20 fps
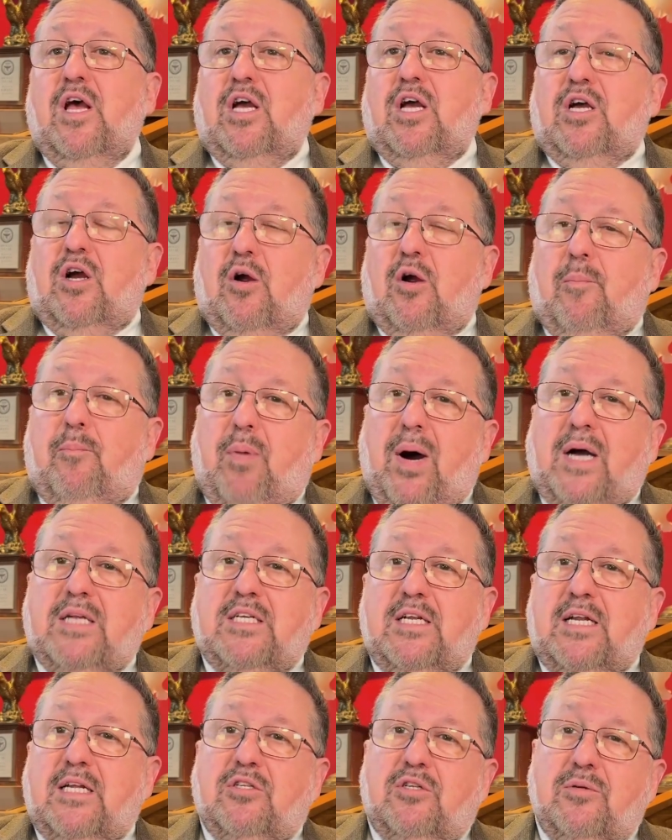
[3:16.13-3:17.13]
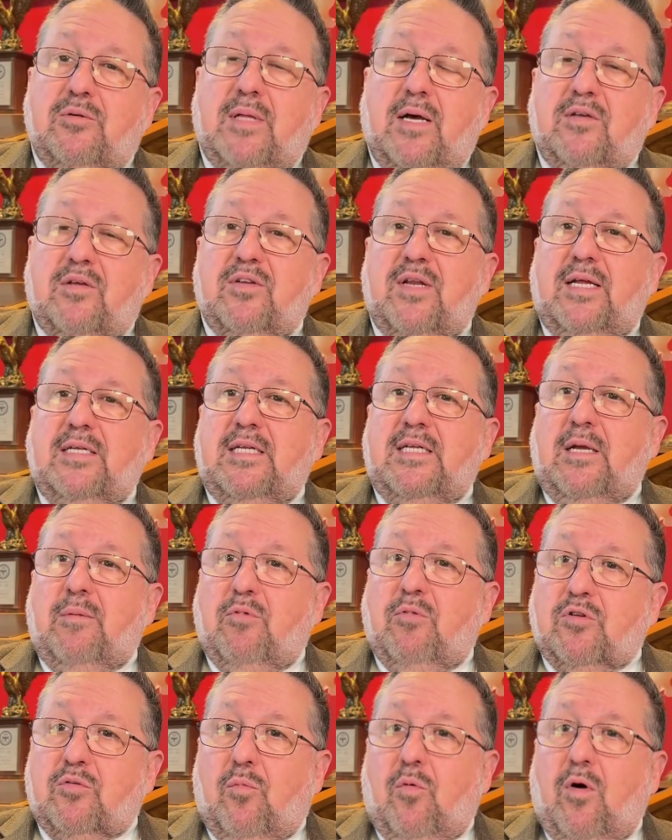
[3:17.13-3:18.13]
her budget in 2018
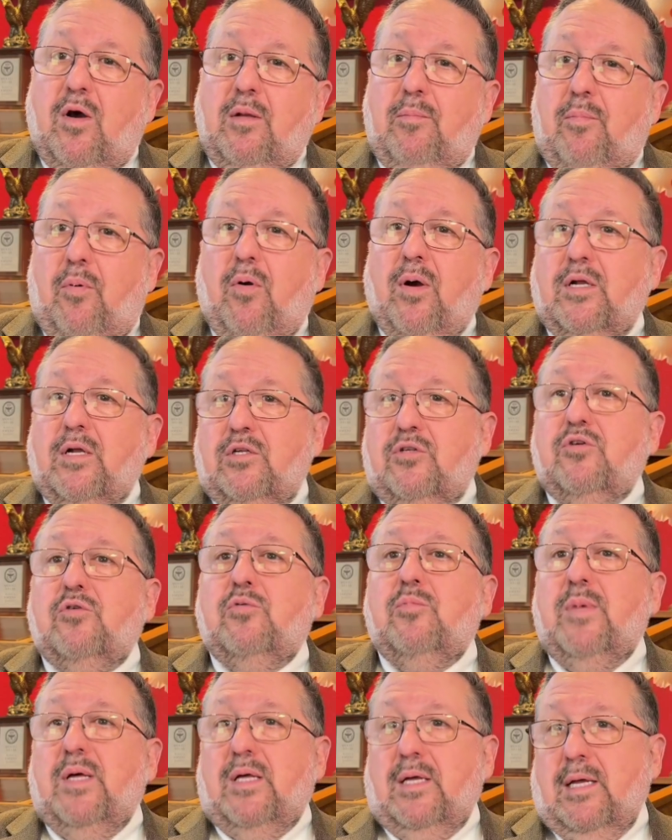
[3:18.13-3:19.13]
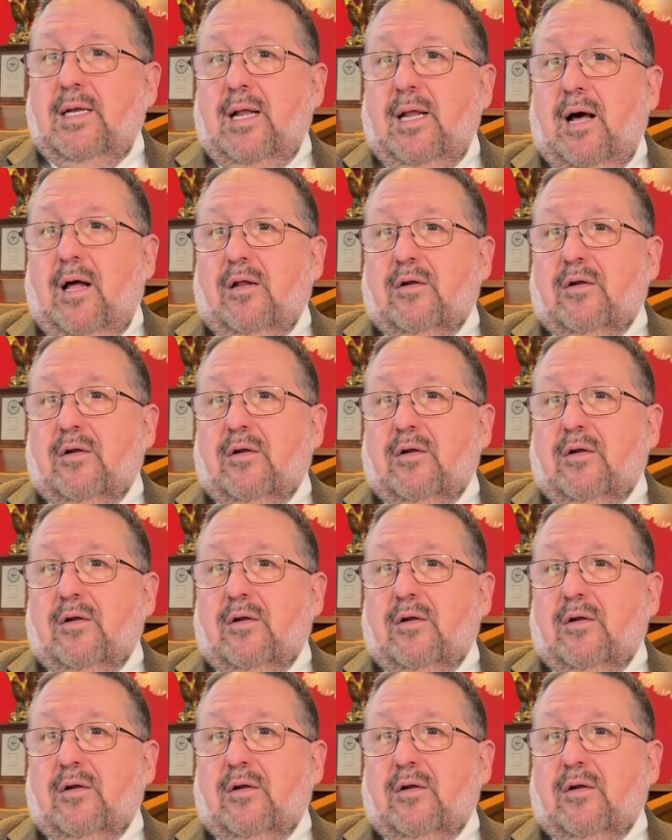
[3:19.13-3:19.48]
was $1.2 million.